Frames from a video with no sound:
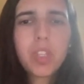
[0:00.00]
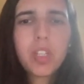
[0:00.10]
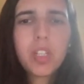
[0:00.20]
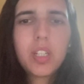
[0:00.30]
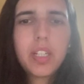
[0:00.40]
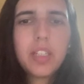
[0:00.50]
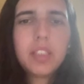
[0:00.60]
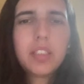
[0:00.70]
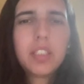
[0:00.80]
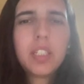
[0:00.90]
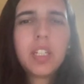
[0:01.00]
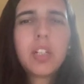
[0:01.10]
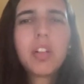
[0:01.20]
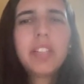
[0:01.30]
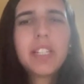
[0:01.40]
the
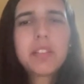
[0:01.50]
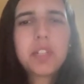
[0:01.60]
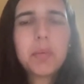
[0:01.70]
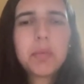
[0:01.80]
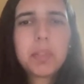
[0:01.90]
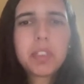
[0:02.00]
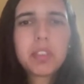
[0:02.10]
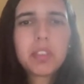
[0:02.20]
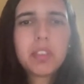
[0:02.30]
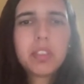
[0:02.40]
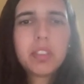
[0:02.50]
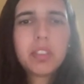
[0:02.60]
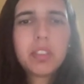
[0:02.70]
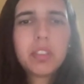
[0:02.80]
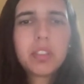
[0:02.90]
not extremes, but
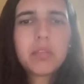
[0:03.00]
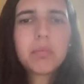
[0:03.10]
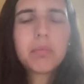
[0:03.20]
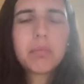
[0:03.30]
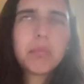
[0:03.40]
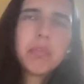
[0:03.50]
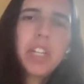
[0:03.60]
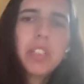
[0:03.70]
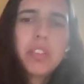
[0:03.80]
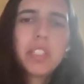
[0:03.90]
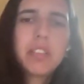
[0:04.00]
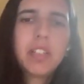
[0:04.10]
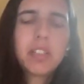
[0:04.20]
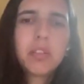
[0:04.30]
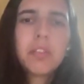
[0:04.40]
values that
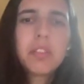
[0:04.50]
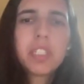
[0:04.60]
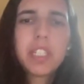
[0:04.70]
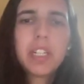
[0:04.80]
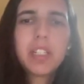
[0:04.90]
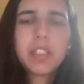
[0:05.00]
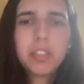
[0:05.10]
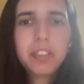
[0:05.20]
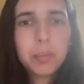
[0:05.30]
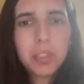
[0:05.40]
are concerning are in the